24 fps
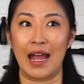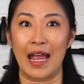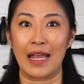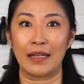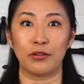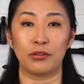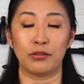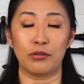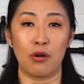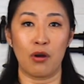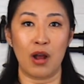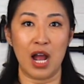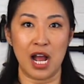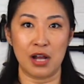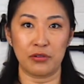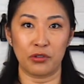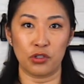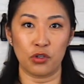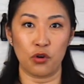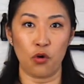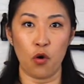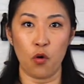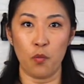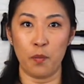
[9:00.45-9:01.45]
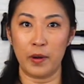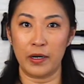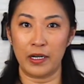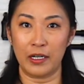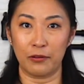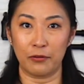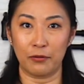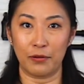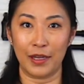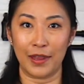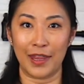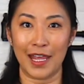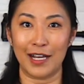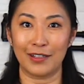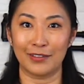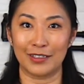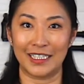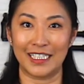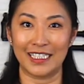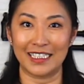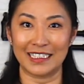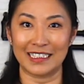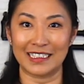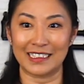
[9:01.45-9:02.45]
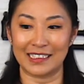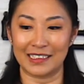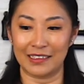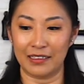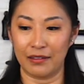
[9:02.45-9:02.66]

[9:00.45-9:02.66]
don't know how to open it without this.